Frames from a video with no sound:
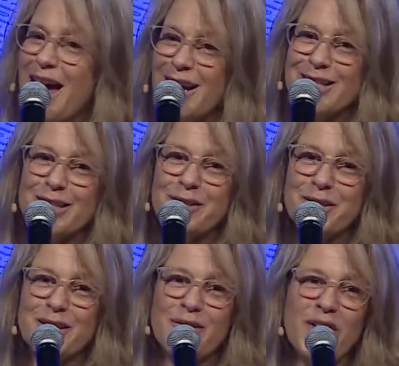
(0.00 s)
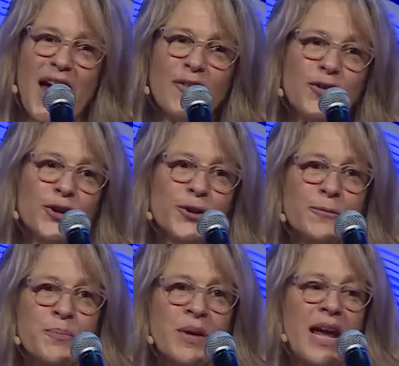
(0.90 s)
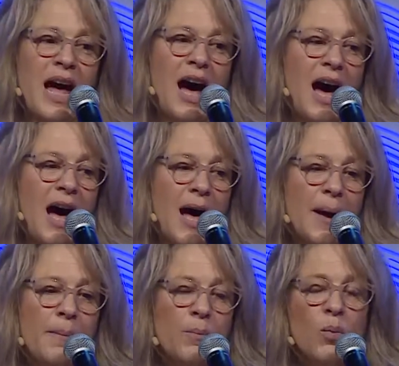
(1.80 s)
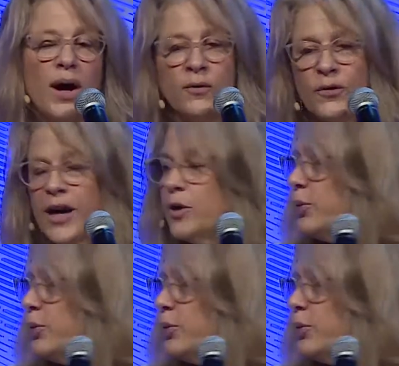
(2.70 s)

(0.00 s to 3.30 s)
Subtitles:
exclusive effort. One final